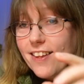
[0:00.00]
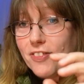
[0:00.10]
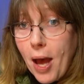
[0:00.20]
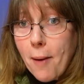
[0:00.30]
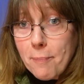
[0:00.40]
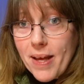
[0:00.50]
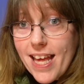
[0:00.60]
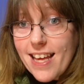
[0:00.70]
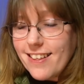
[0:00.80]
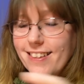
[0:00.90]
That
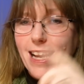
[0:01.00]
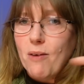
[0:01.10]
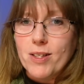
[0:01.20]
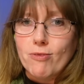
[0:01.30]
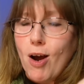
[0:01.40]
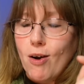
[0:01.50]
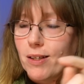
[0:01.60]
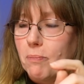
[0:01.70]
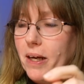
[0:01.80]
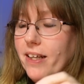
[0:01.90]
bit, that was
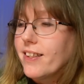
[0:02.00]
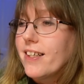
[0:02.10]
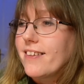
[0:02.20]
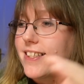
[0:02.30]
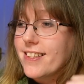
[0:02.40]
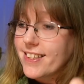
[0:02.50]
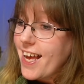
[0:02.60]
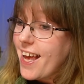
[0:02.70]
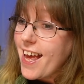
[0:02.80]
wrong, but the stay.